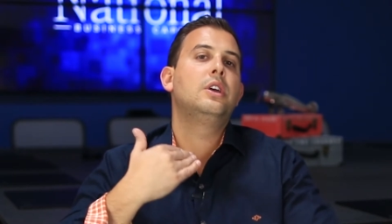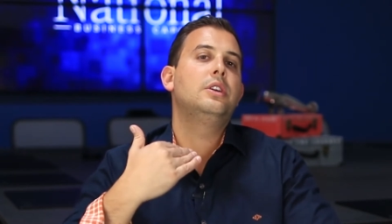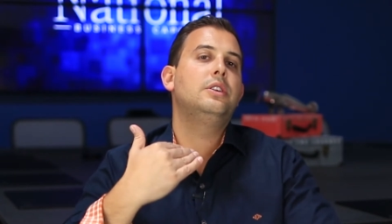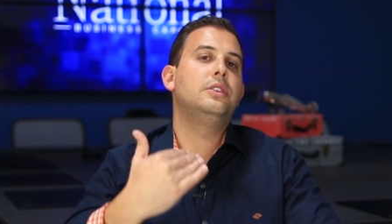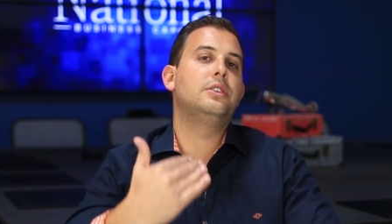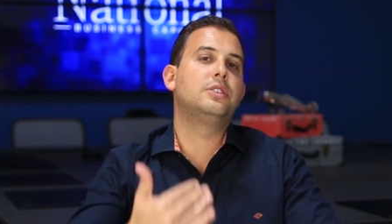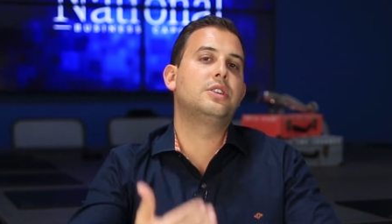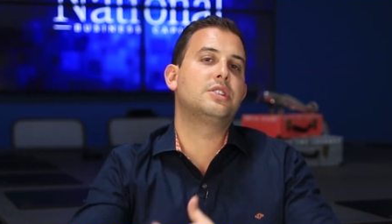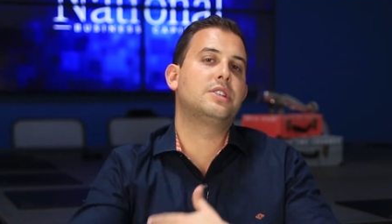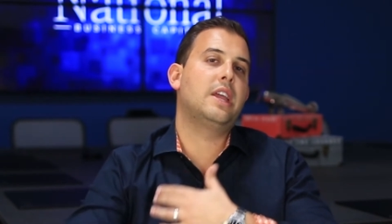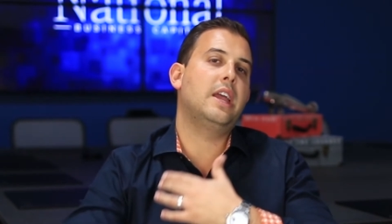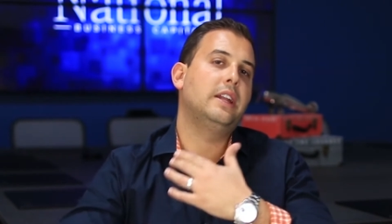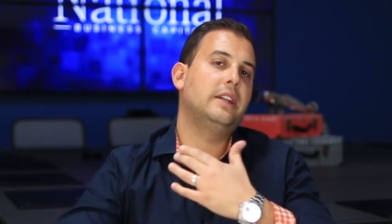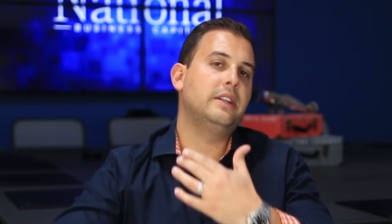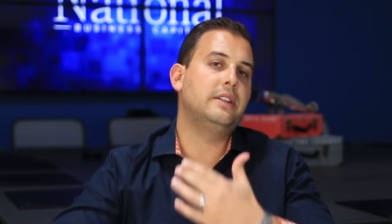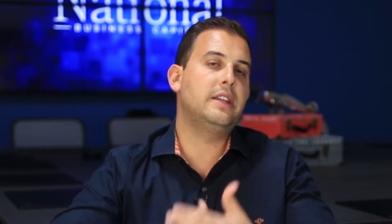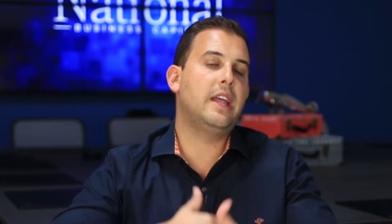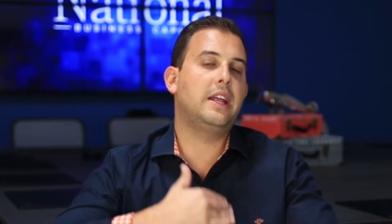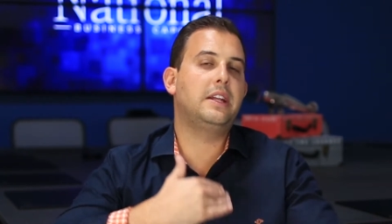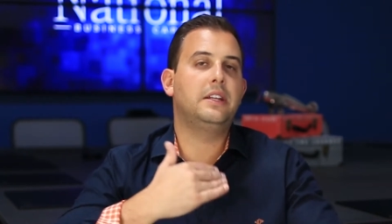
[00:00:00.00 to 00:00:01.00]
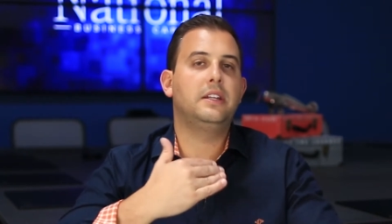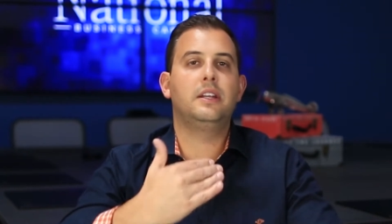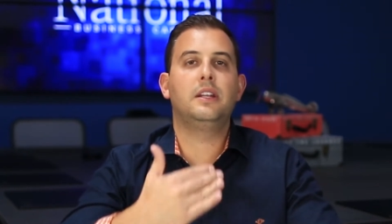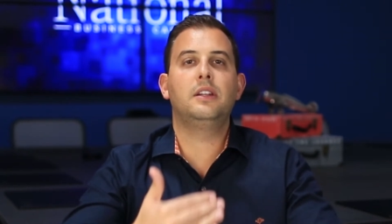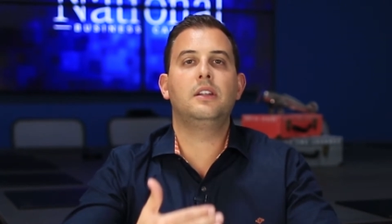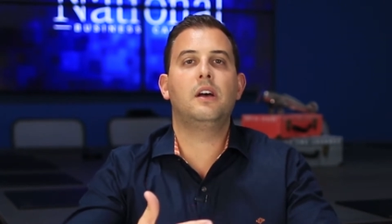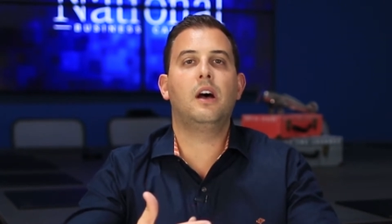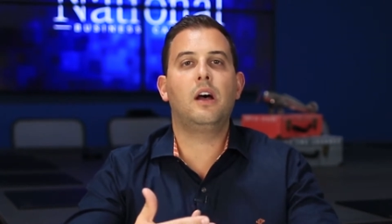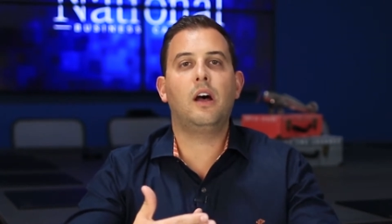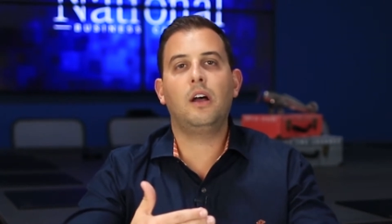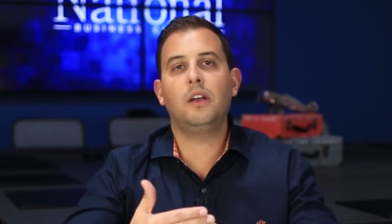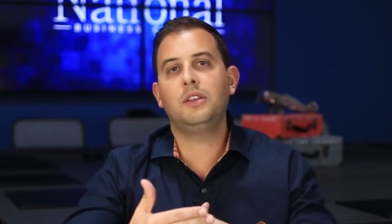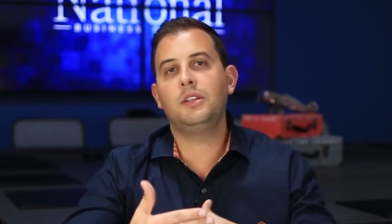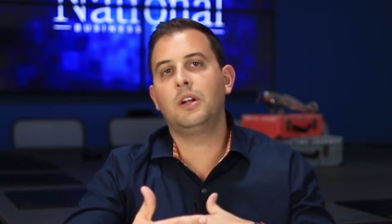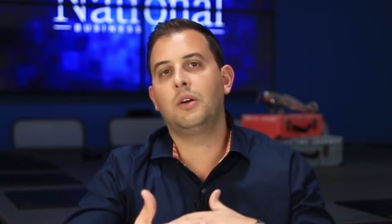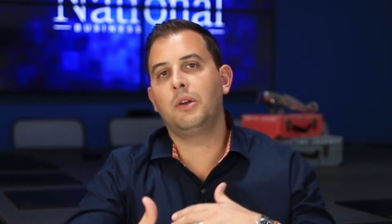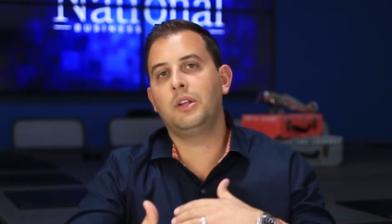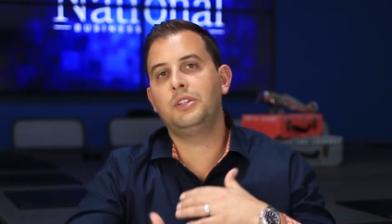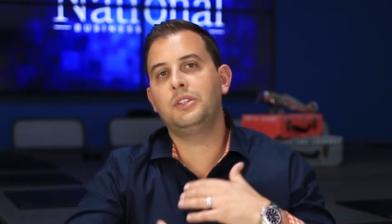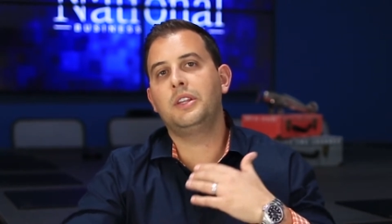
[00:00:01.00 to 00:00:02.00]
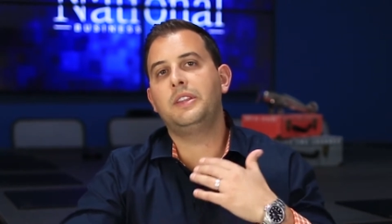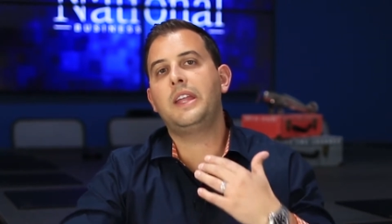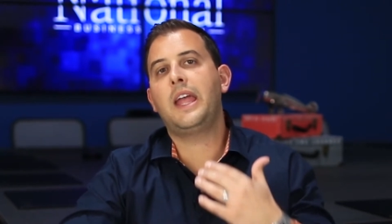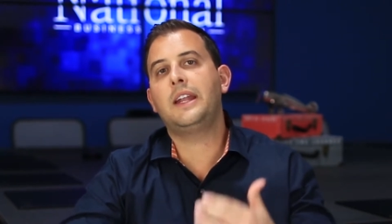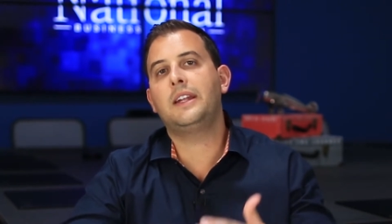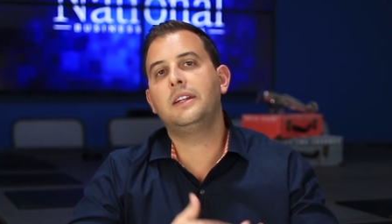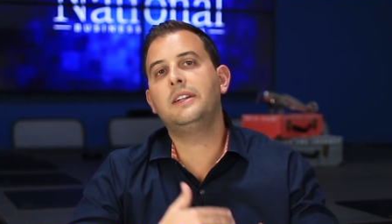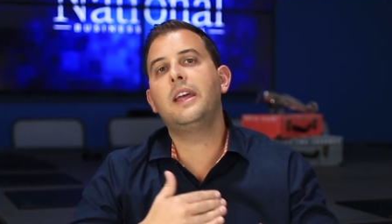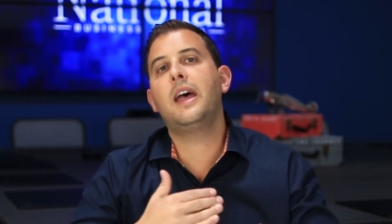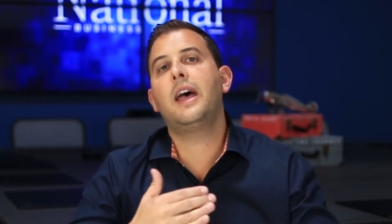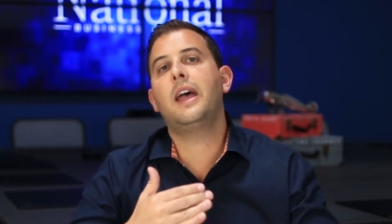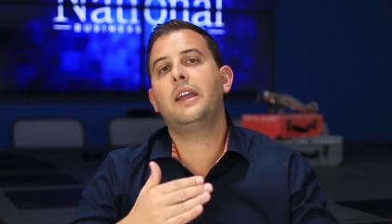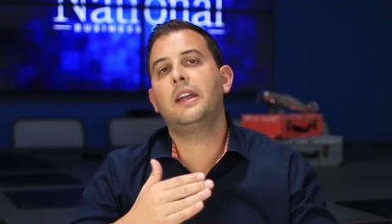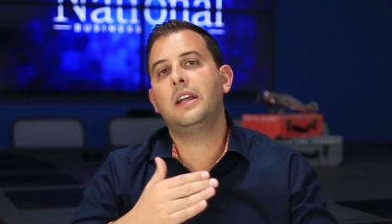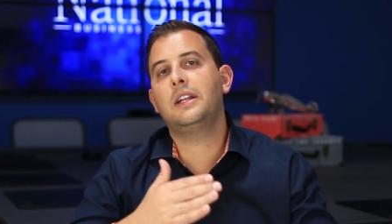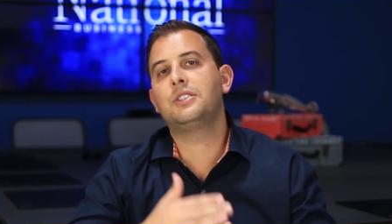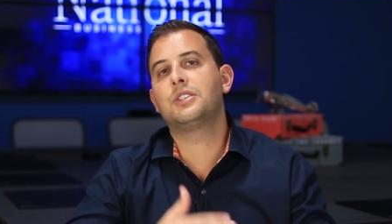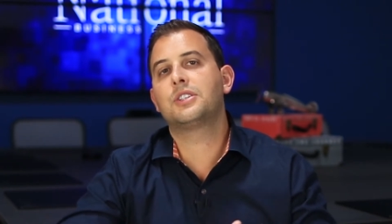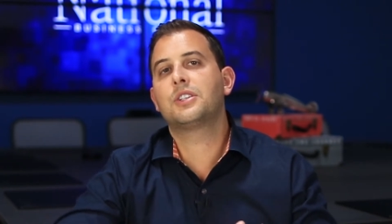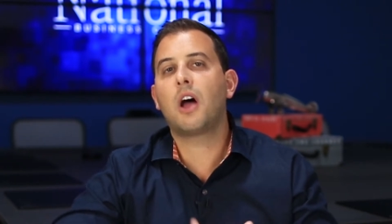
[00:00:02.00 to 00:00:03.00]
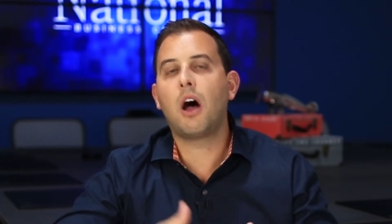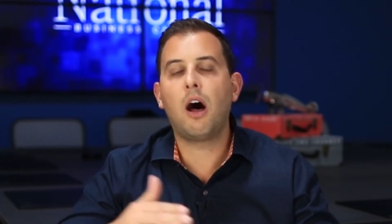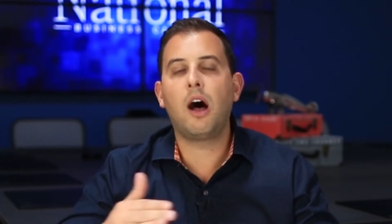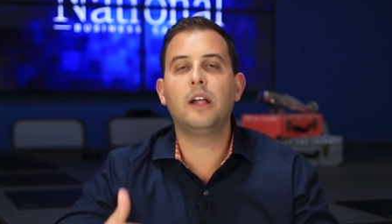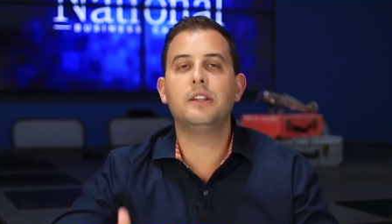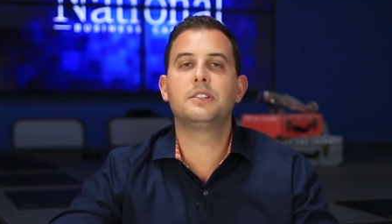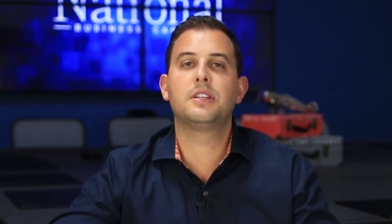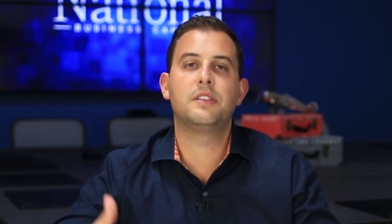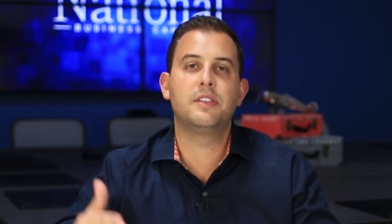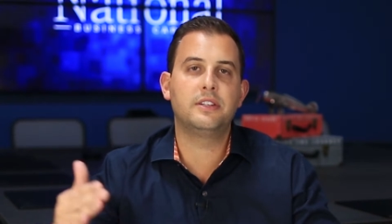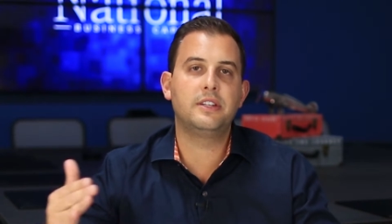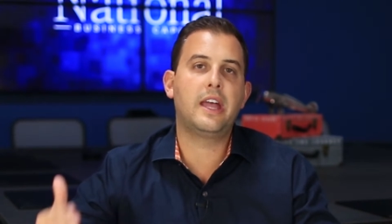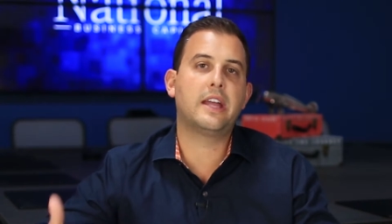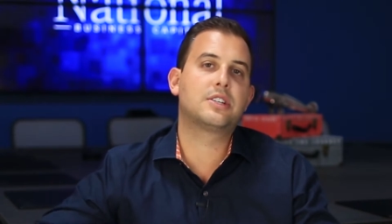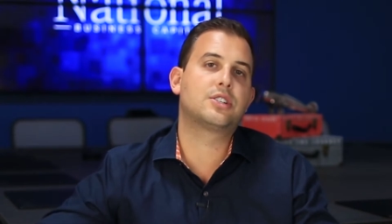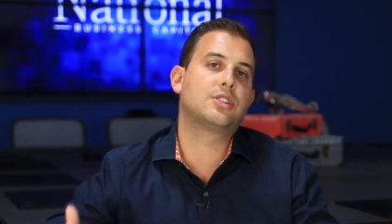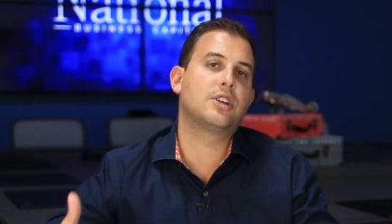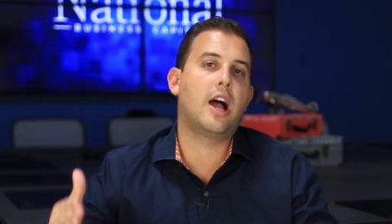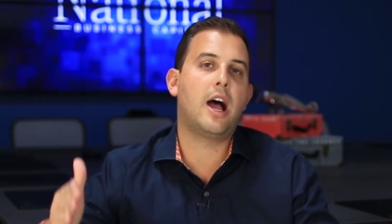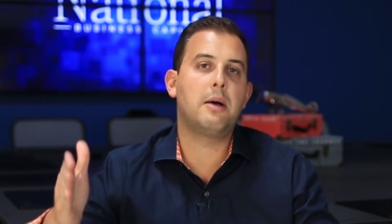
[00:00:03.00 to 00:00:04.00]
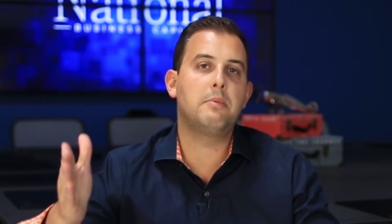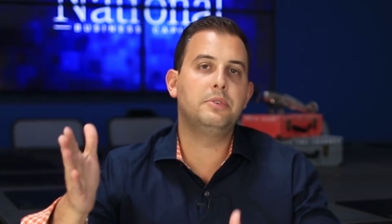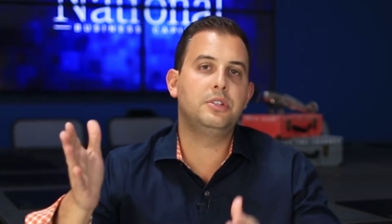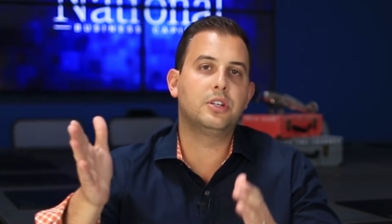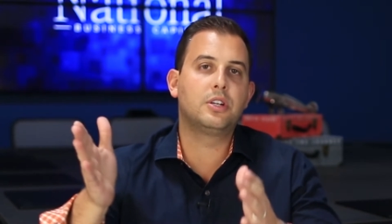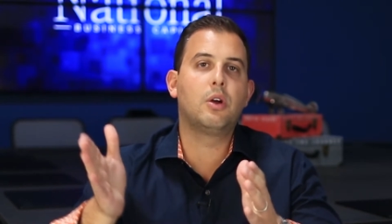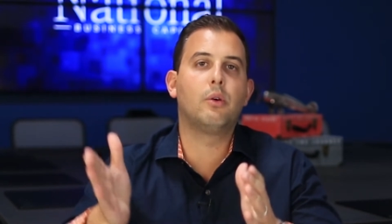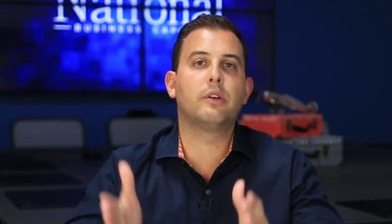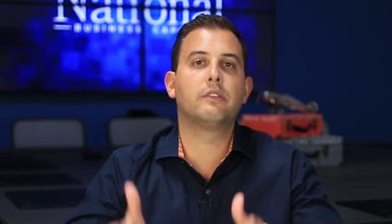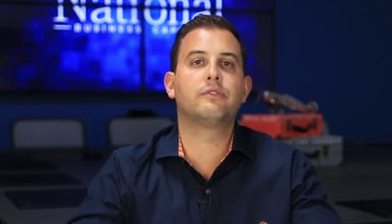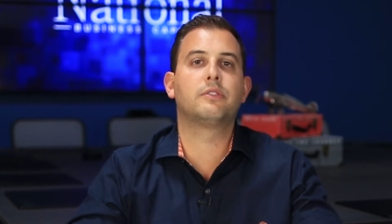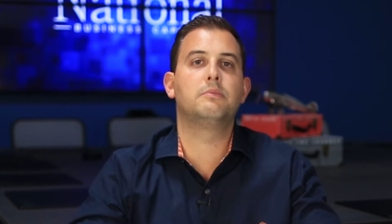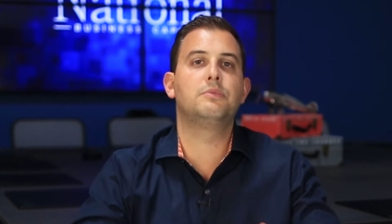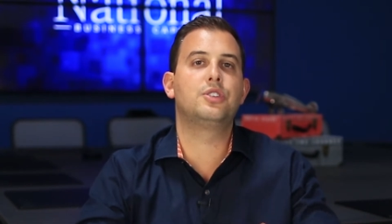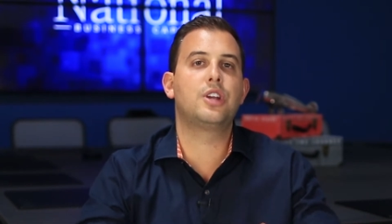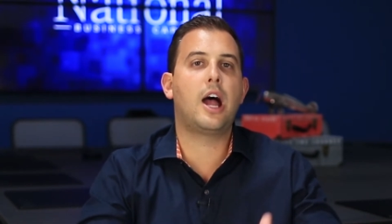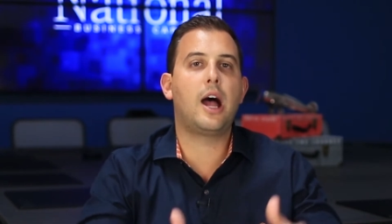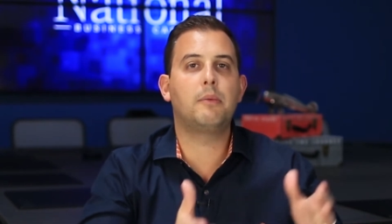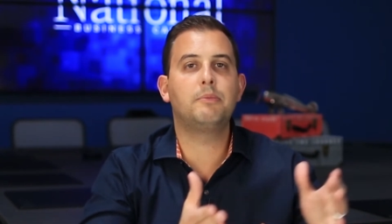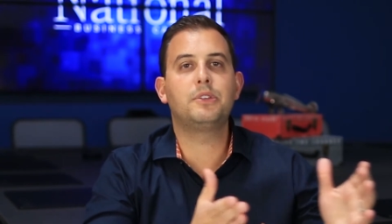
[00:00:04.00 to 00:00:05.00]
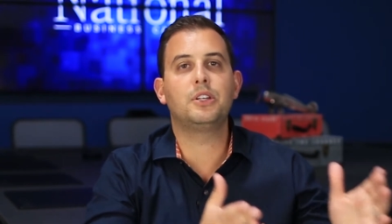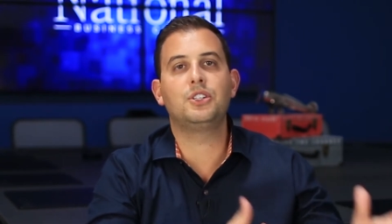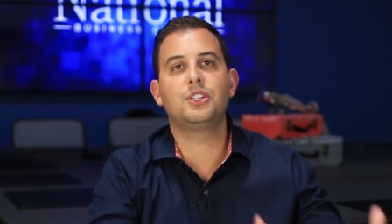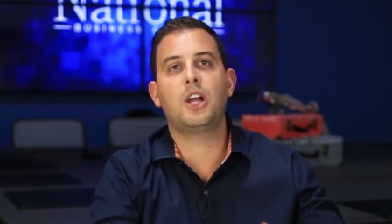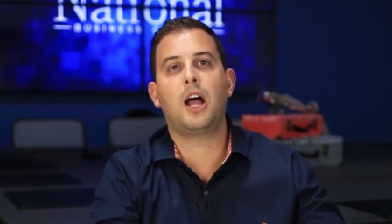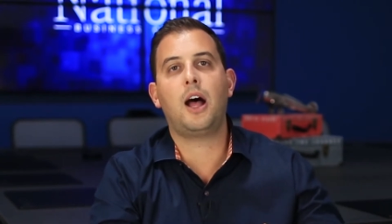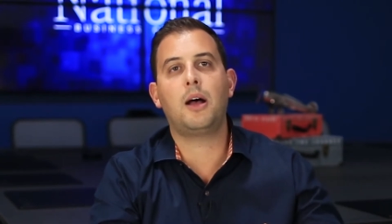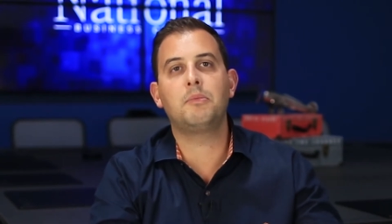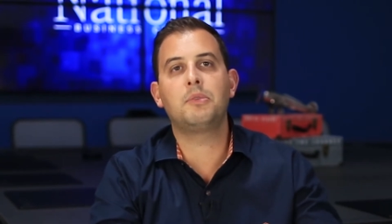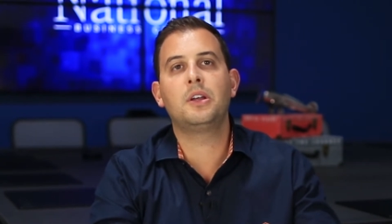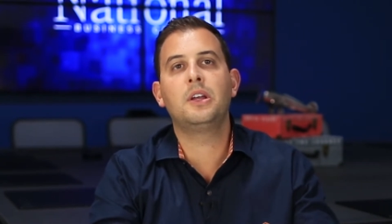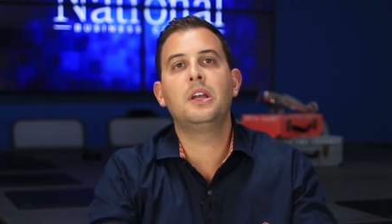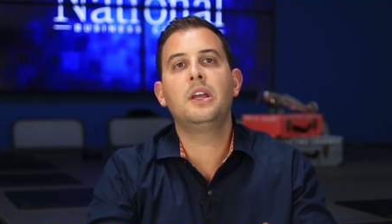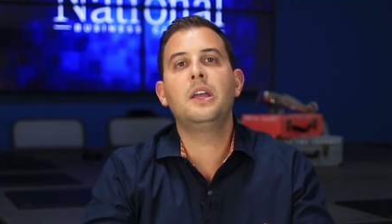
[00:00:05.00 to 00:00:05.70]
you're just inundated in, you know, in the day to day and just on to the next job, and you're going from job to job.